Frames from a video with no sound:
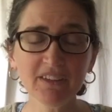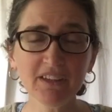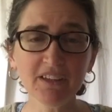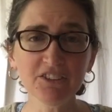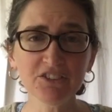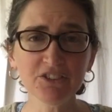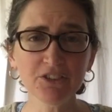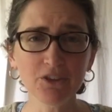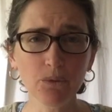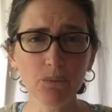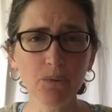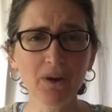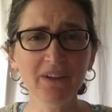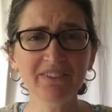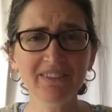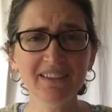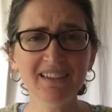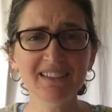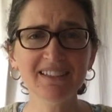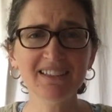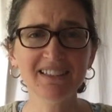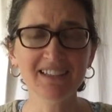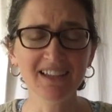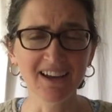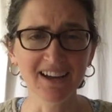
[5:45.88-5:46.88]
So what
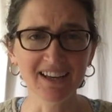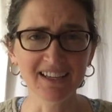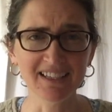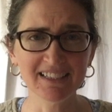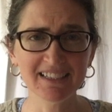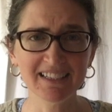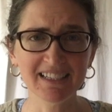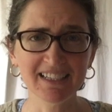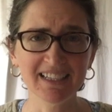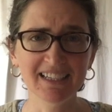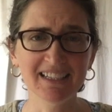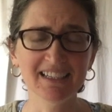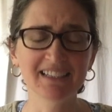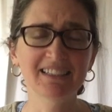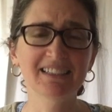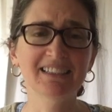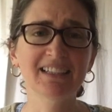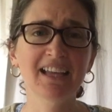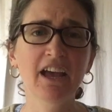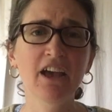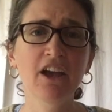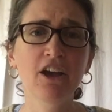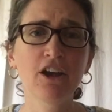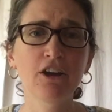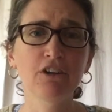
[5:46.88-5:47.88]
this does is,
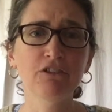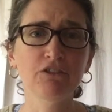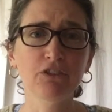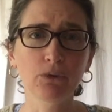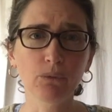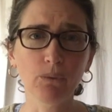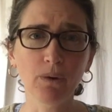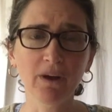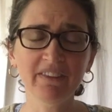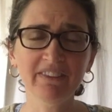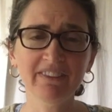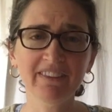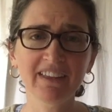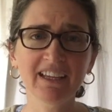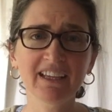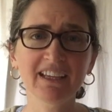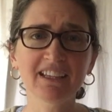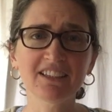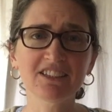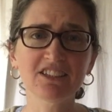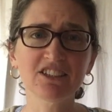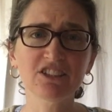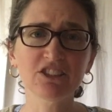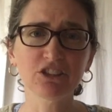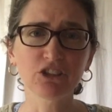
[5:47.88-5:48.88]
for one thing,
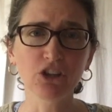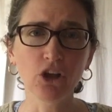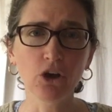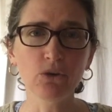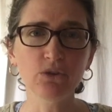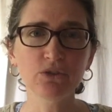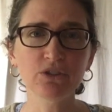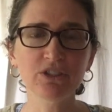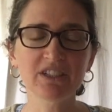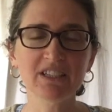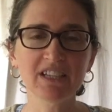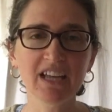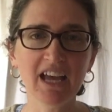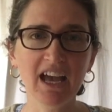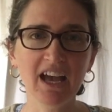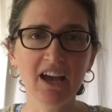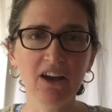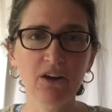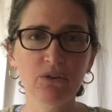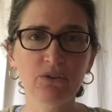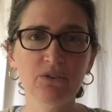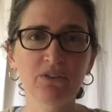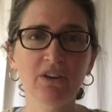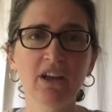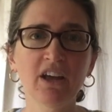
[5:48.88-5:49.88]
it slows
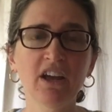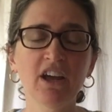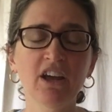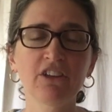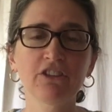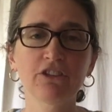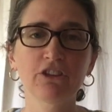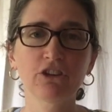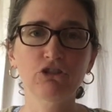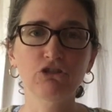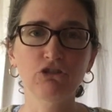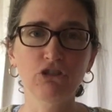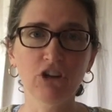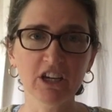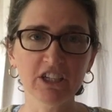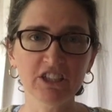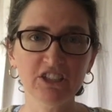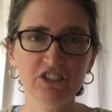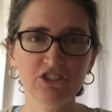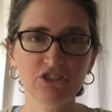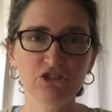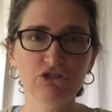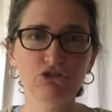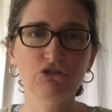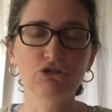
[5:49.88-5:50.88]
down the
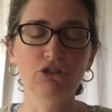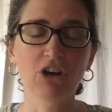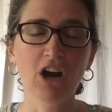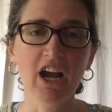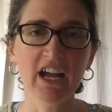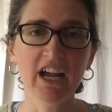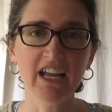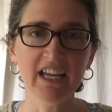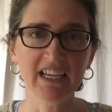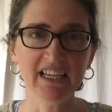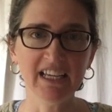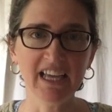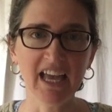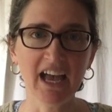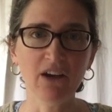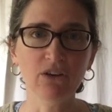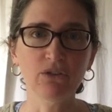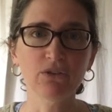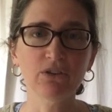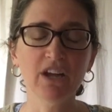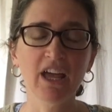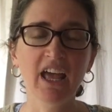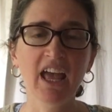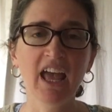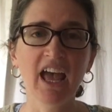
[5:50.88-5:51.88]
crust drying out,
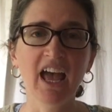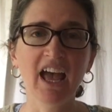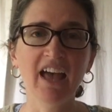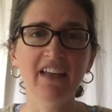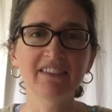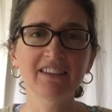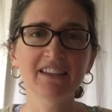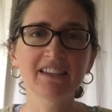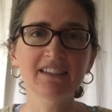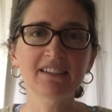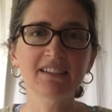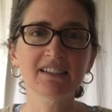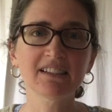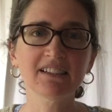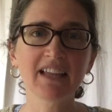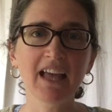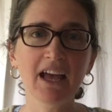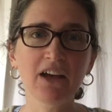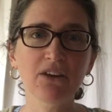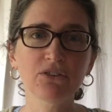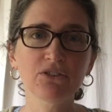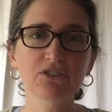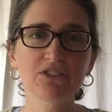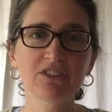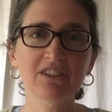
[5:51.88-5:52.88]
and this
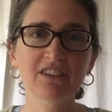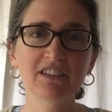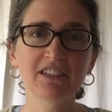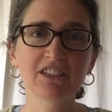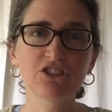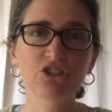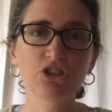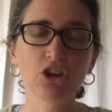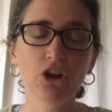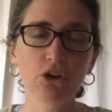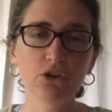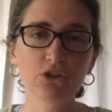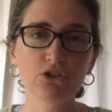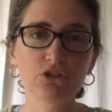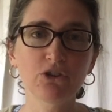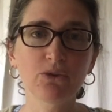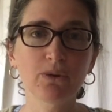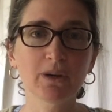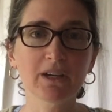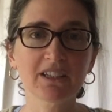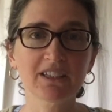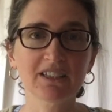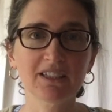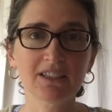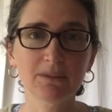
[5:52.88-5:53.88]
allows the dough to
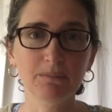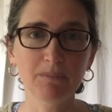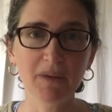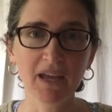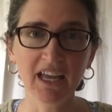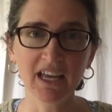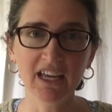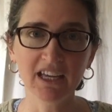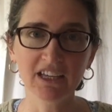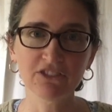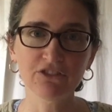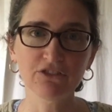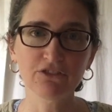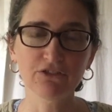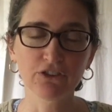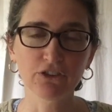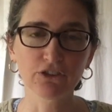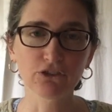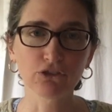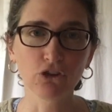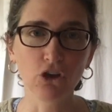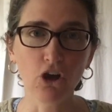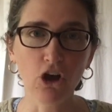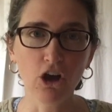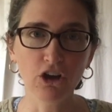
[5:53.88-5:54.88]
expand for
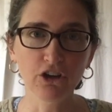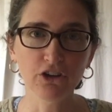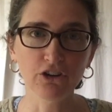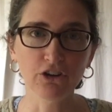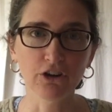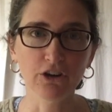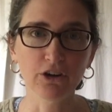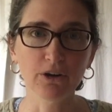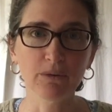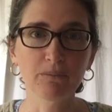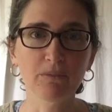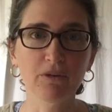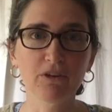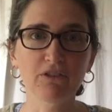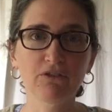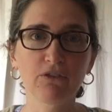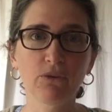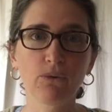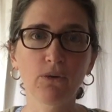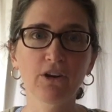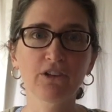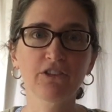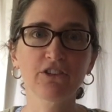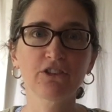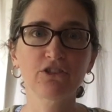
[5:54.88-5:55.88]
longer
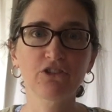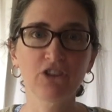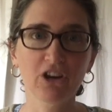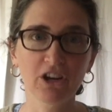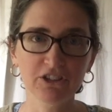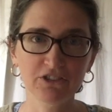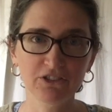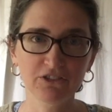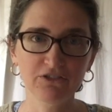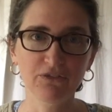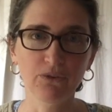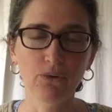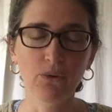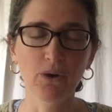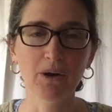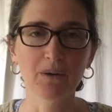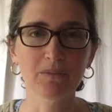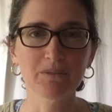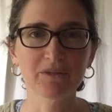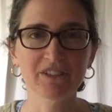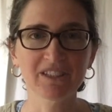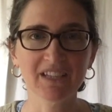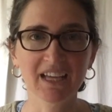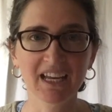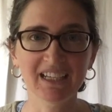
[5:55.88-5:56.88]
before the crust
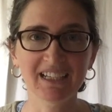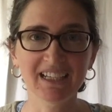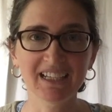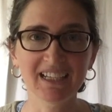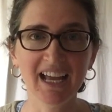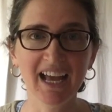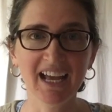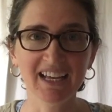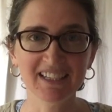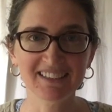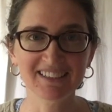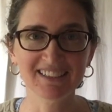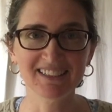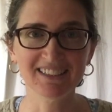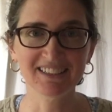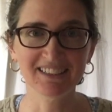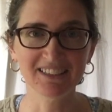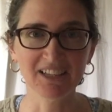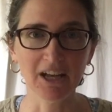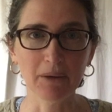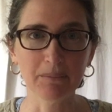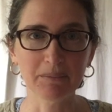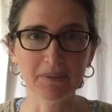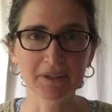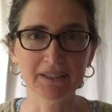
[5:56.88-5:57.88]
forms and it has to
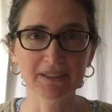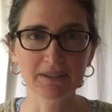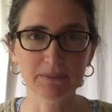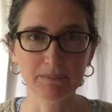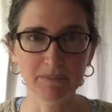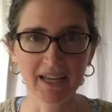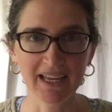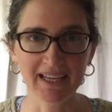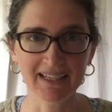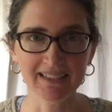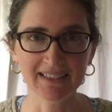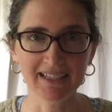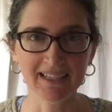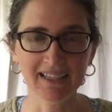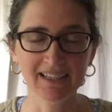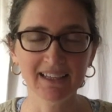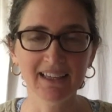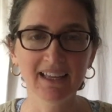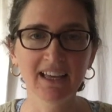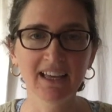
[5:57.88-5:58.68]
stop expanding.